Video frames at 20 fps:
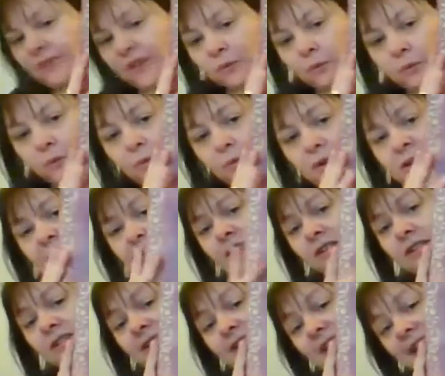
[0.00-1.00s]
Well, when I
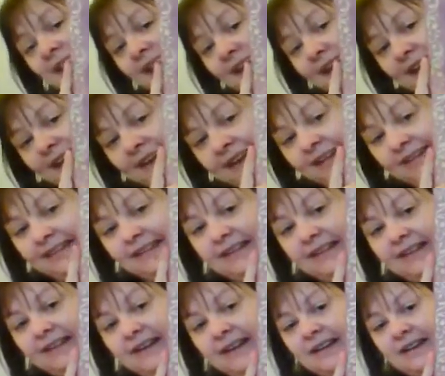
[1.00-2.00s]
looked at it
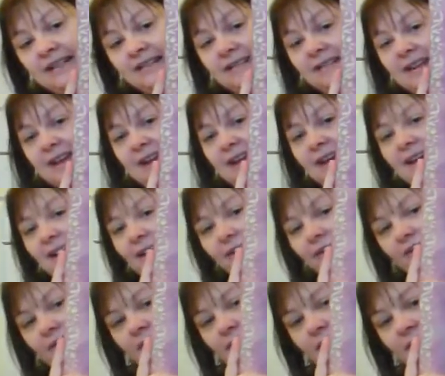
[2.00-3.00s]
last night, I
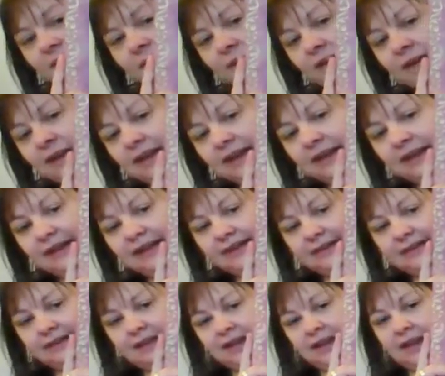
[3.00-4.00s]
thought, you know what, it
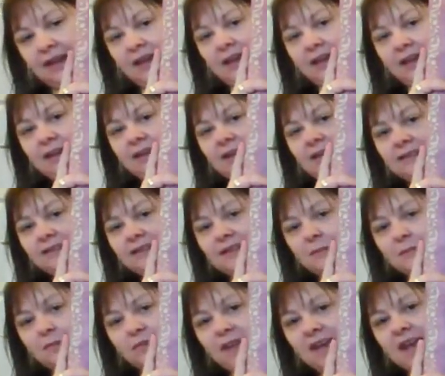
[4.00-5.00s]
needs
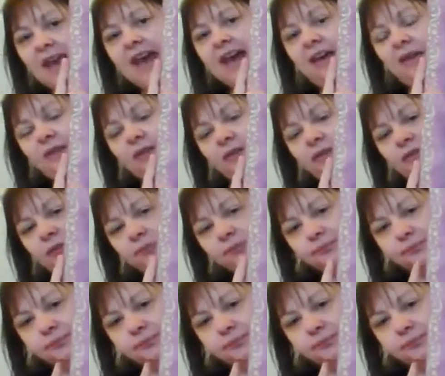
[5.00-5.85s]
something else.